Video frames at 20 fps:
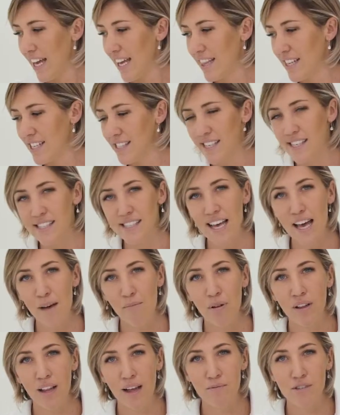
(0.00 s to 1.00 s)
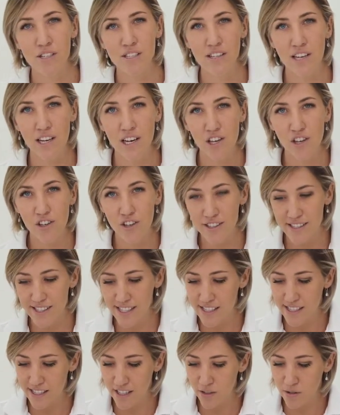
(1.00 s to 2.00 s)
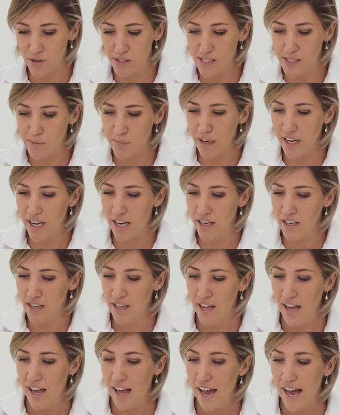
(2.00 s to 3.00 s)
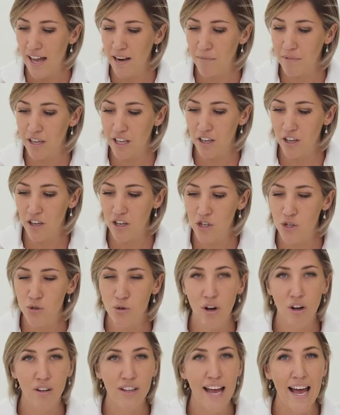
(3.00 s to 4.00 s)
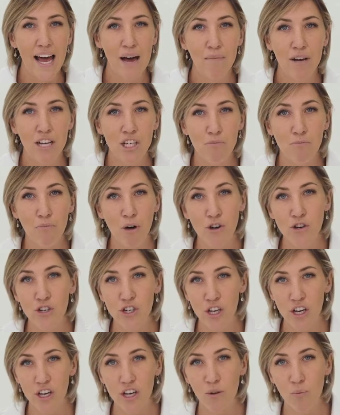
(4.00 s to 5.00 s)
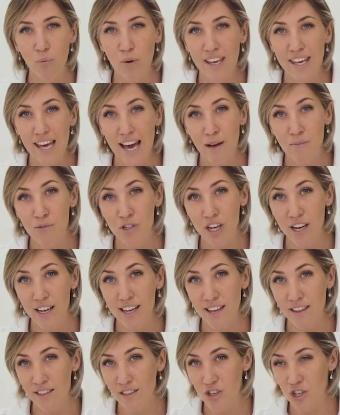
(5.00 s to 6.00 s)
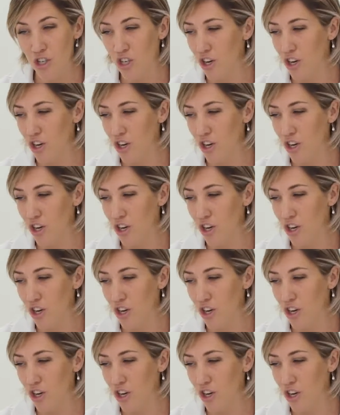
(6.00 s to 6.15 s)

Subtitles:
In this example, I'm just going to use this little spinner, and I'm going to control how much motion we capture in the